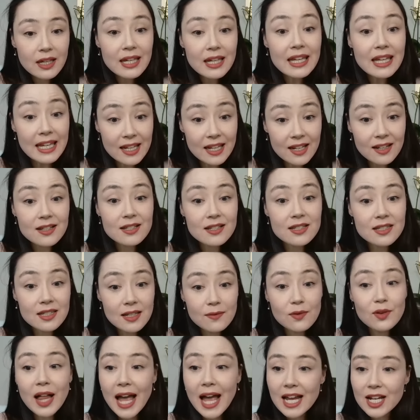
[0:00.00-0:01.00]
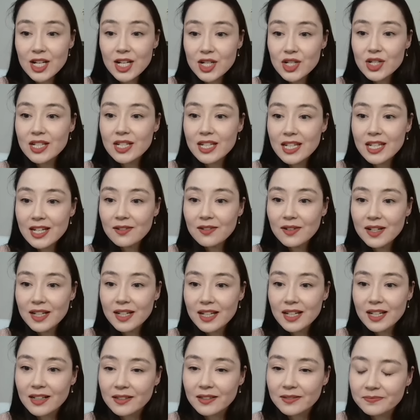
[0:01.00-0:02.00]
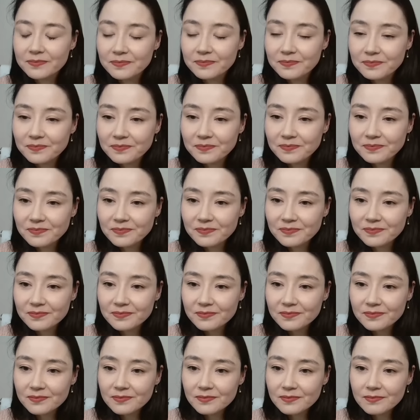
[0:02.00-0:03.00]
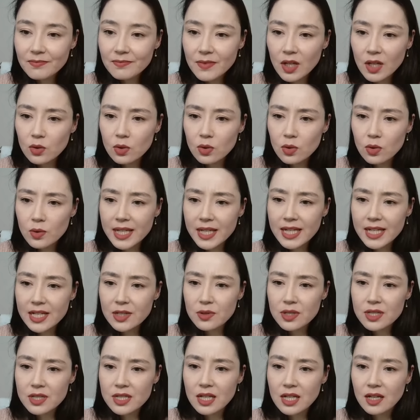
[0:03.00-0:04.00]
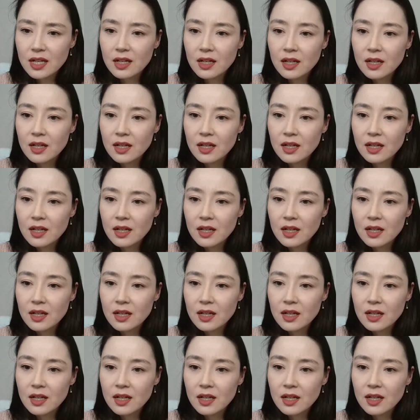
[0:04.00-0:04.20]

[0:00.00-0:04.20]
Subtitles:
in civil engineering. Oh, interesting